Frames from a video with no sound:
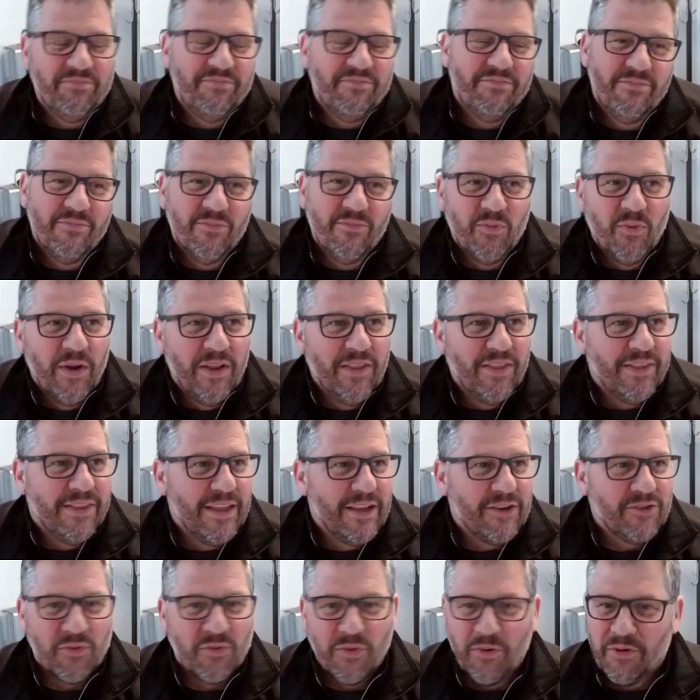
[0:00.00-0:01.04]
when
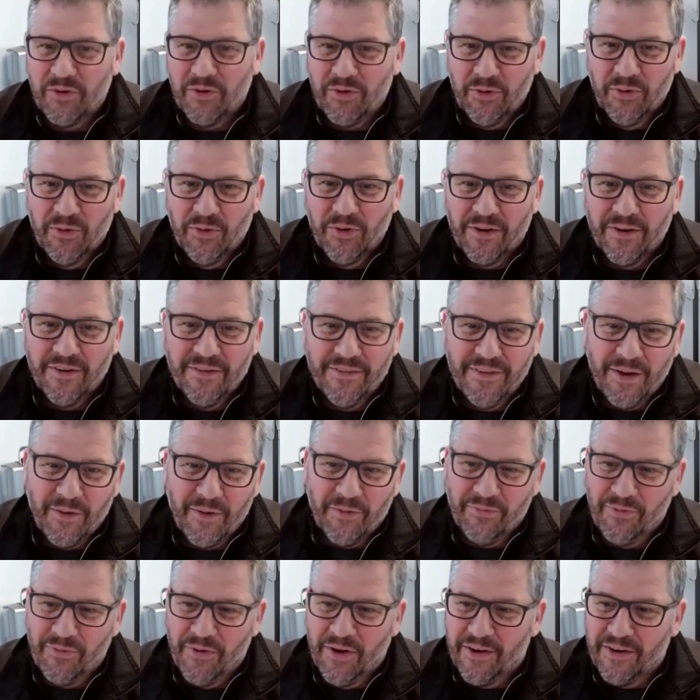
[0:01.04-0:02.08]
things were cooler, they
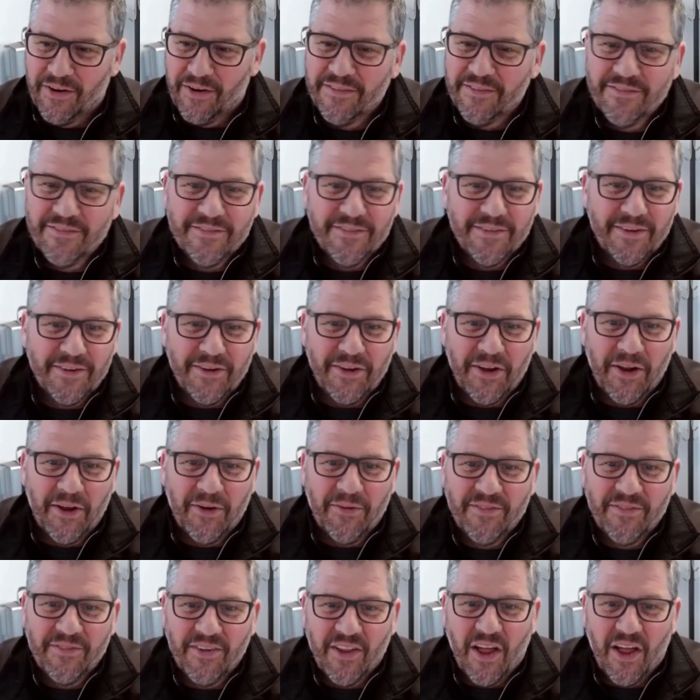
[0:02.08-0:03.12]
were funner.
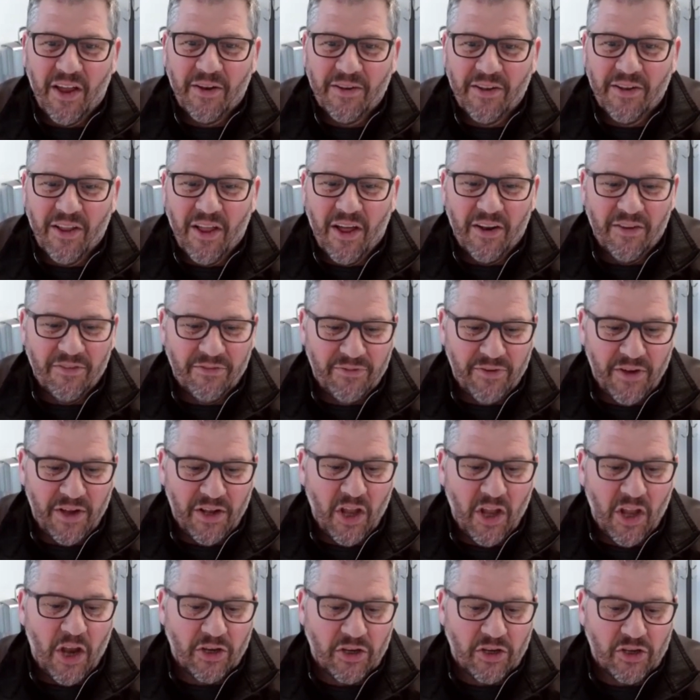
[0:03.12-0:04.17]
A lot
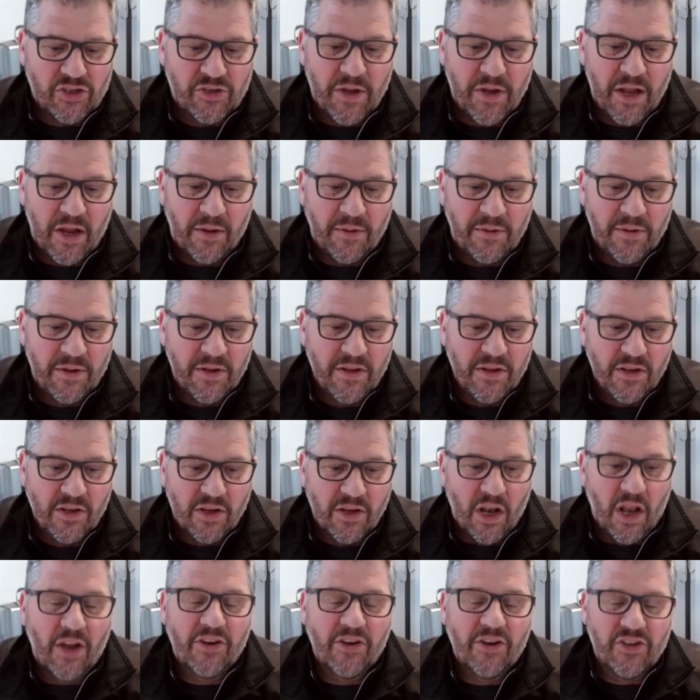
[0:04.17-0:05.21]
of good
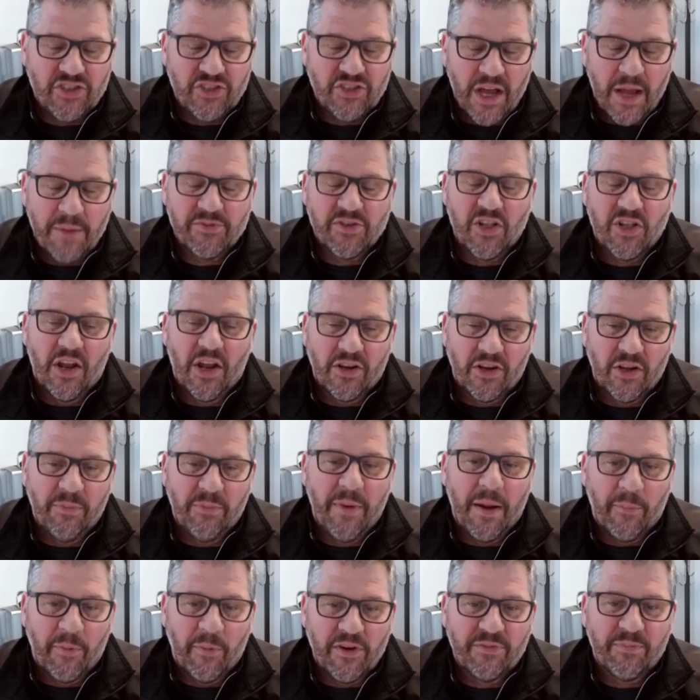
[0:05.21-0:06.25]
times, a lot of good
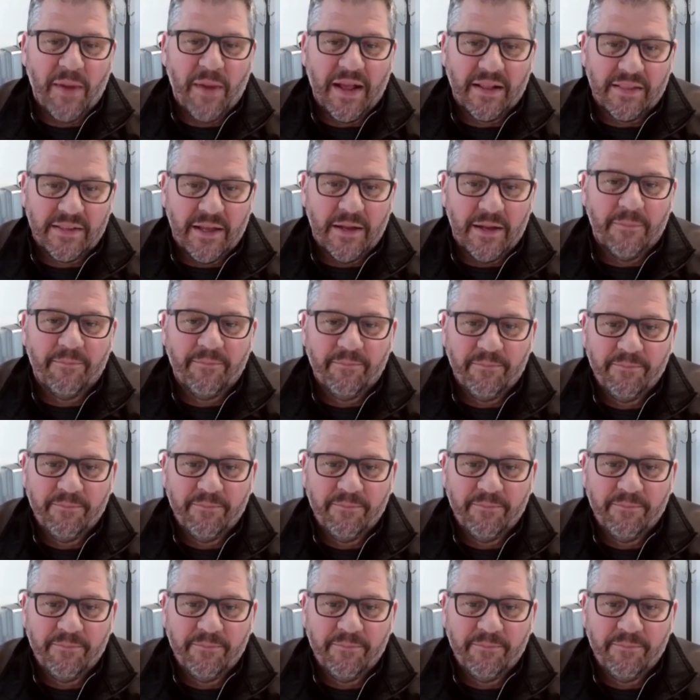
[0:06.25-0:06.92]
memories back then.